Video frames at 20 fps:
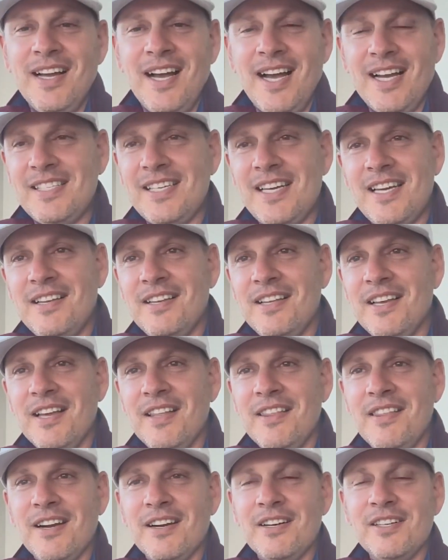I said,
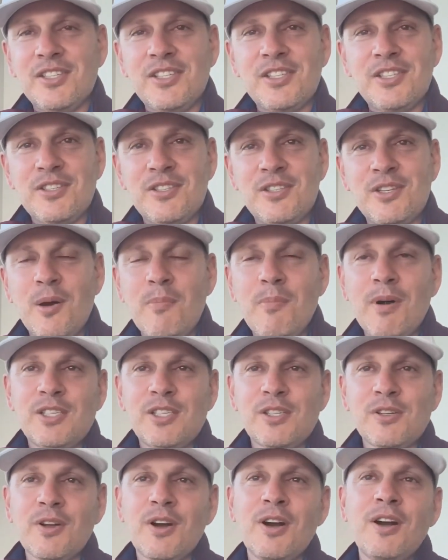"There's so
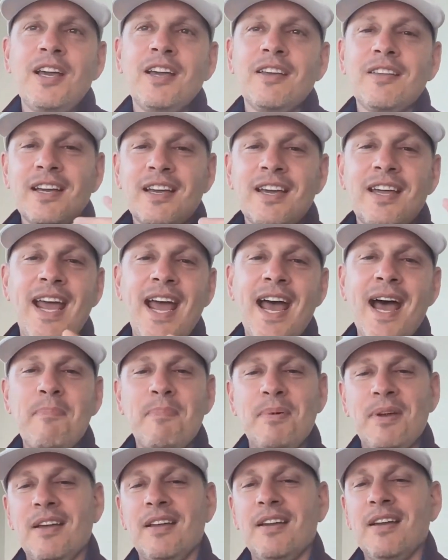much learning that can
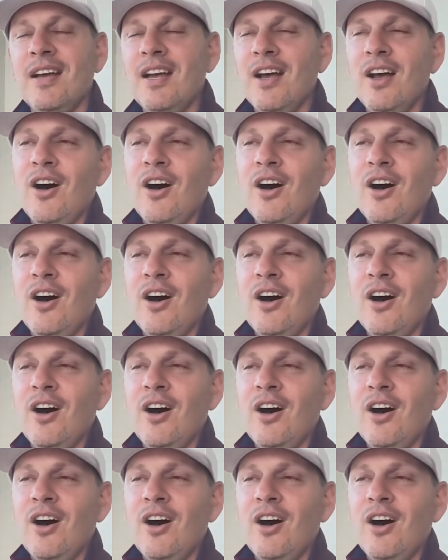happen.